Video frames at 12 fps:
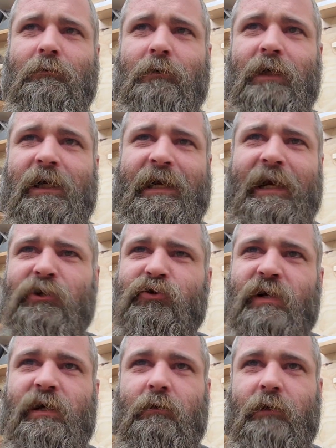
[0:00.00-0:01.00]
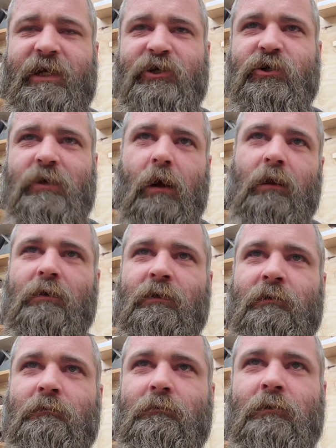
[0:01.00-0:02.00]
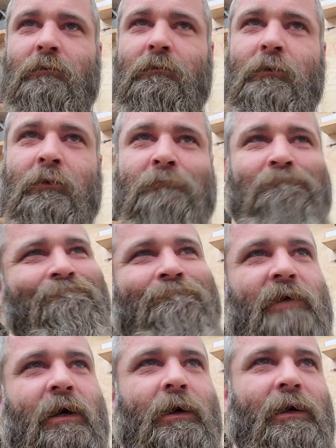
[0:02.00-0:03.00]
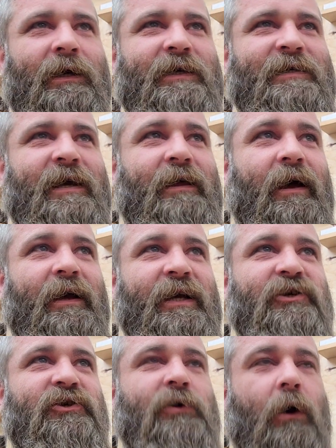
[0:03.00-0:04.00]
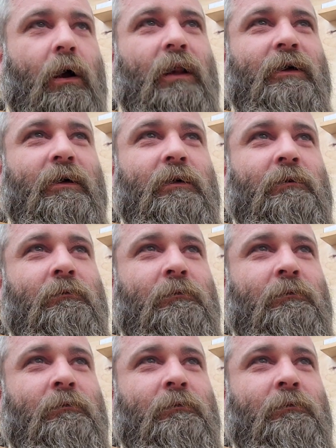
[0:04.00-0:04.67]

an entry. Each dollar, how do you say that? Each dollar